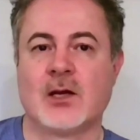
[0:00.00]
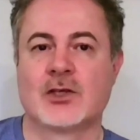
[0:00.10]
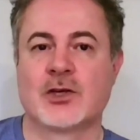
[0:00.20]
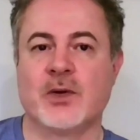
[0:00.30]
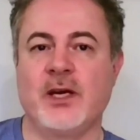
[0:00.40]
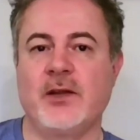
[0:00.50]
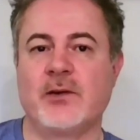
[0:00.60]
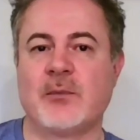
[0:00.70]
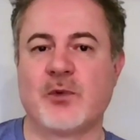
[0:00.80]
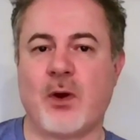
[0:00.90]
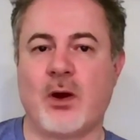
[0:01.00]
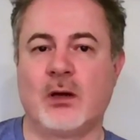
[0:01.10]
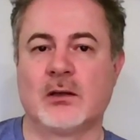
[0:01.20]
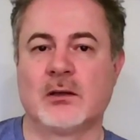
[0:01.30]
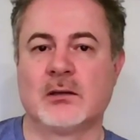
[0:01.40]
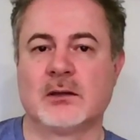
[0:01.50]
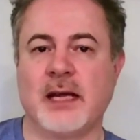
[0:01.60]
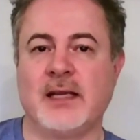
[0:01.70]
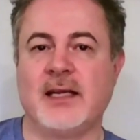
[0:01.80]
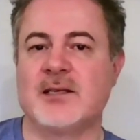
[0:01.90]
So either I'm wrong
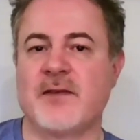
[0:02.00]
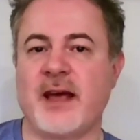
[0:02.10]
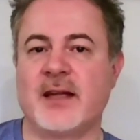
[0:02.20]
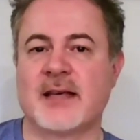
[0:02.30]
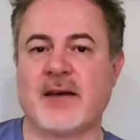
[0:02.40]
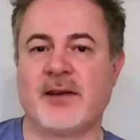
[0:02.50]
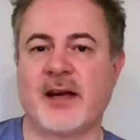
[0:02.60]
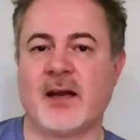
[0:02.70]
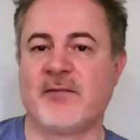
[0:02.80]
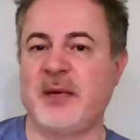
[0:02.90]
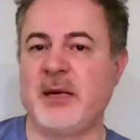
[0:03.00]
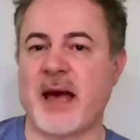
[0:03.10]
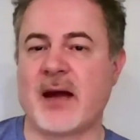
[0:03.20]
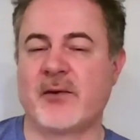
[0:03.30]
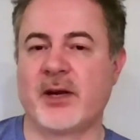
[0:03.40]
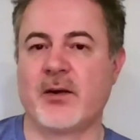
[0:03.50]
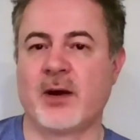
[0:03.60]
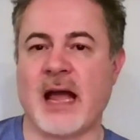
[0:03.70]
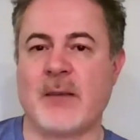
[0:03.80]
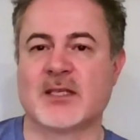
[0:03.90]
and these vans have an LFP battery,
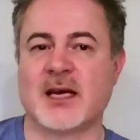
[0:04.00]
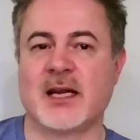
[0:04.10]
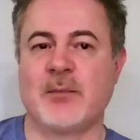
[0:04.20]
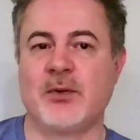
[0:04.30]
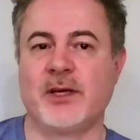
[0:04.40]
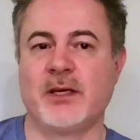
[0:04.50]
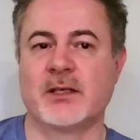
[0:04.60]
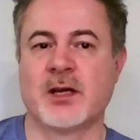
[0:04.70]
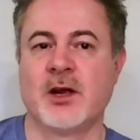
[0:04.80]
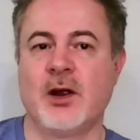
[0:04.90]
or Amazon employees